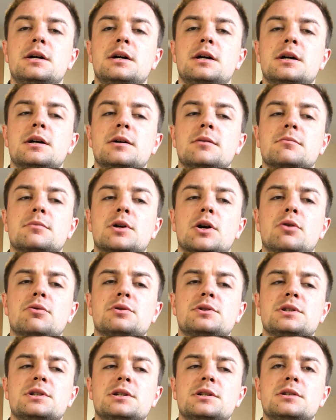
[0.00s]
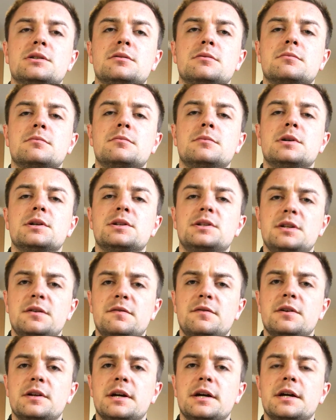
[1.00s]
coaching a
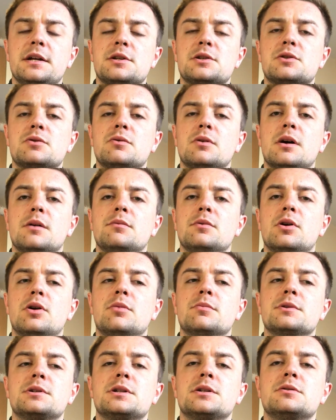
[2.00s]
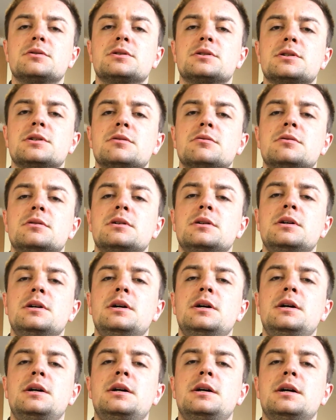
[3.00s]
different age to what I'm normally used to,
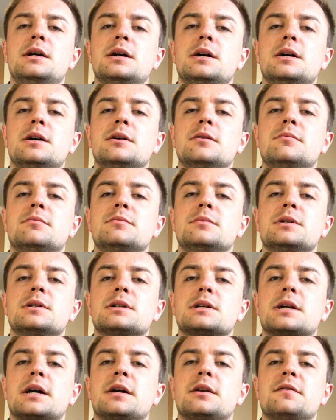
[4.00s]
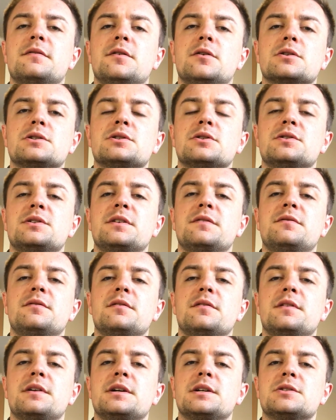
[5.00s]
and kind of focusing on
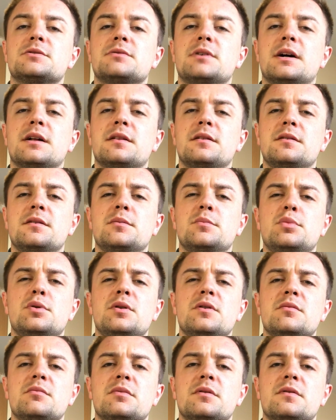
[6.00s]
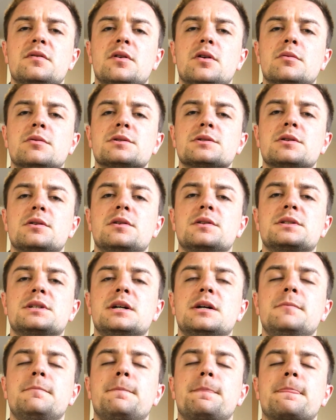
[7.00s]
different things rather than improving performance all the
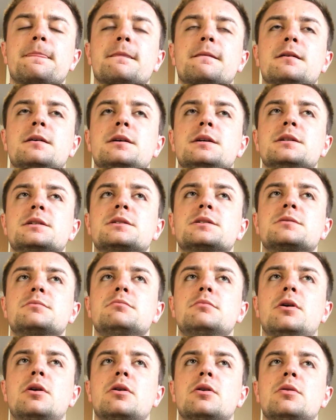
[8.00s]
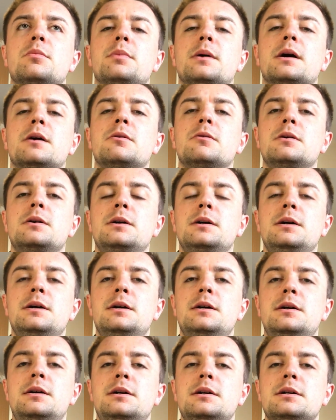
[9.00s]
time. It's more about
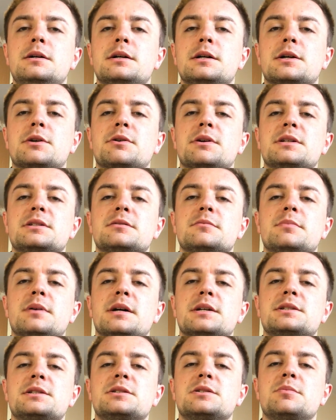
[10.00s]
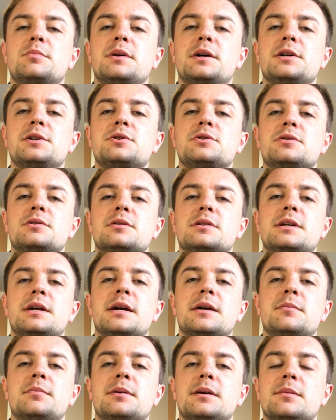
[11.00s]
increasing participation,
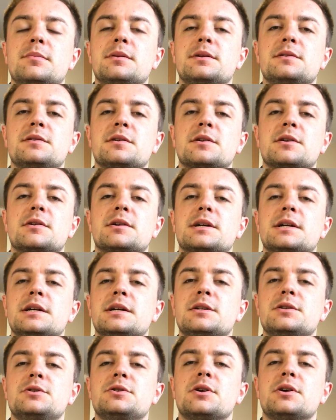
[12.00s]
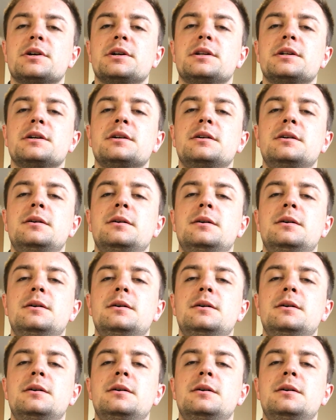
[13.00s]
getting people into cricket, enjoying it,